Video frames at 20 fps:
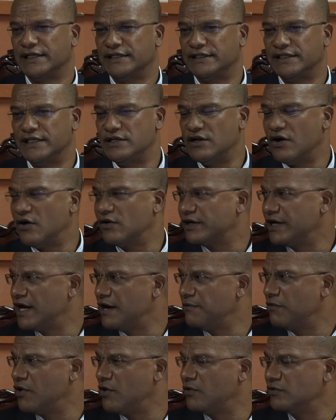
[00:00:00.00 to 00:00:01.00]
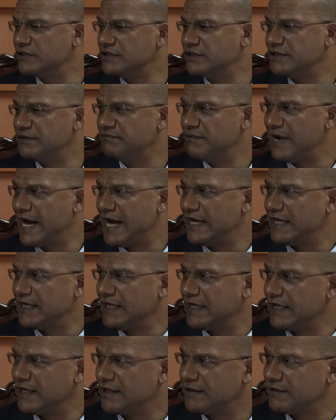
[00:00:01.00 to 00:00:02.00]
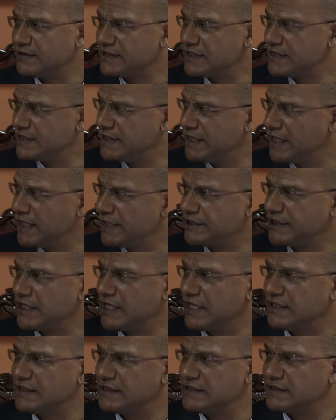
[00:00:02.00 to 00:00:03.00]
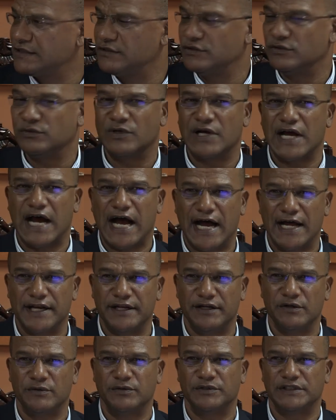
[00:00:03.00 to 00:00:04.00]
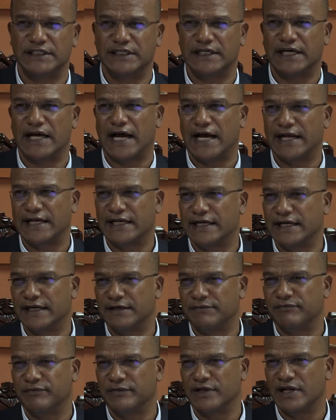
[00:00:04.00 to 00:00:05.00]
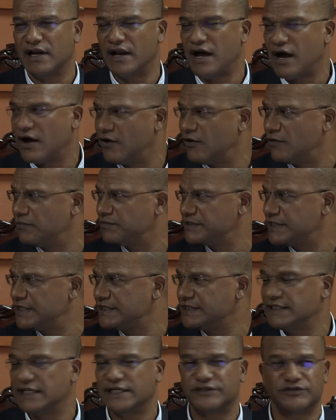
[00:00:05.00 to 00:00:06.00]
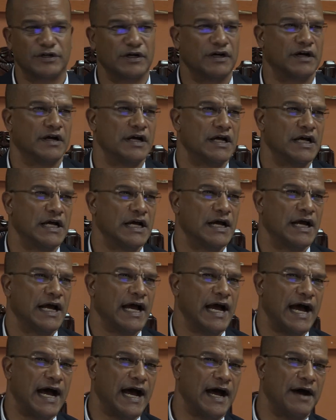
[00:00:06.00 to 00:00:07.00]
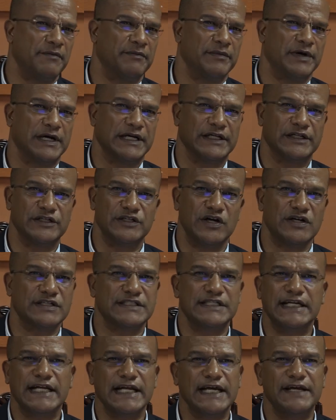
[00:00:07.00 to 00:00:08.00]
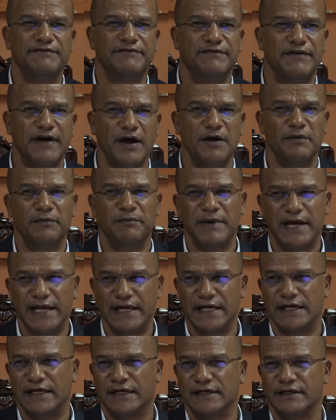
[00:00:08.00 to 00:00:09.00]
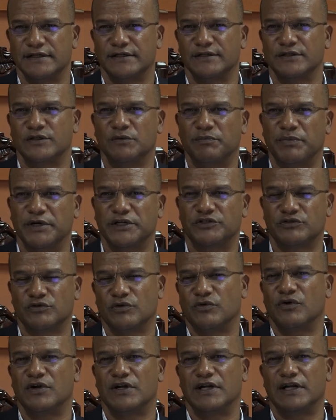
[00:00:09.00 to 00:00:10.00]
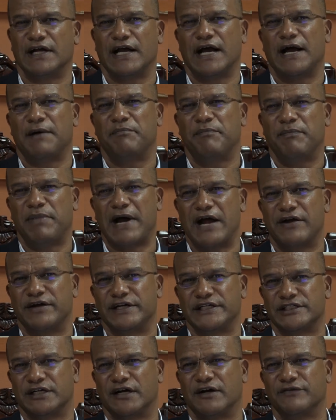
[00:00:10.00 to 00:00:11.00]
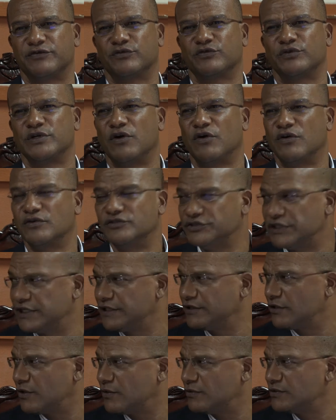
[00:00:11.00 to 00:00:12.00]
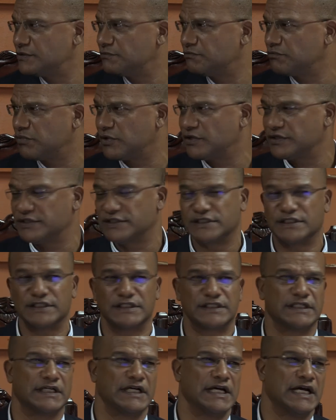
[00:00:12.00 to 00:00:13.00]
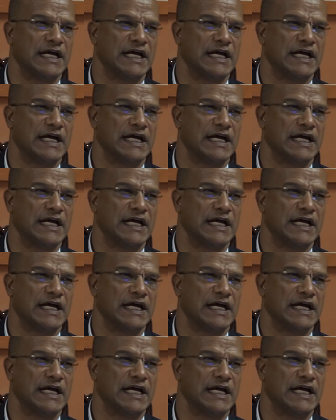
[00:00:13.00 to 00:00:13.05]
deduct the amounts to man the stations, do guard duty at the lockups, etc., doesn't leave very many to patrol a parish of 300,000 persons